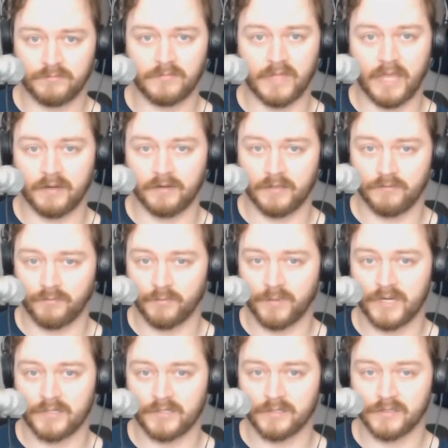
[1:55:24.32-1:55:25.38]
that
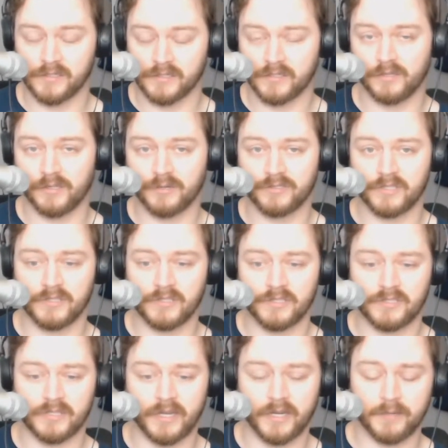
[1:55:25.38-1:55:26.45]
information disclosed at
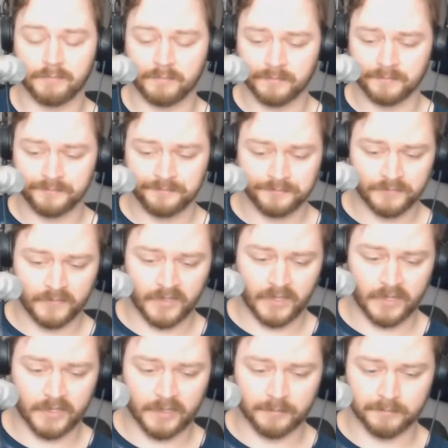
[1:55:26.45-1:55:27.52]
this time.
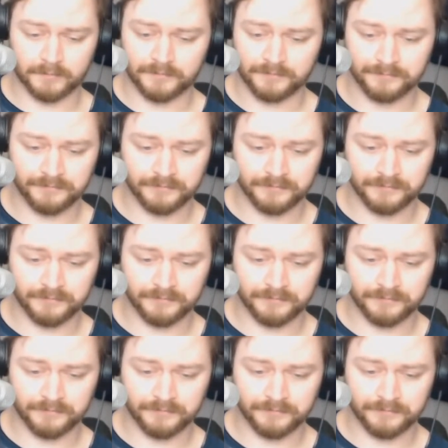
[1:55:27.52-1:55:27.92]
But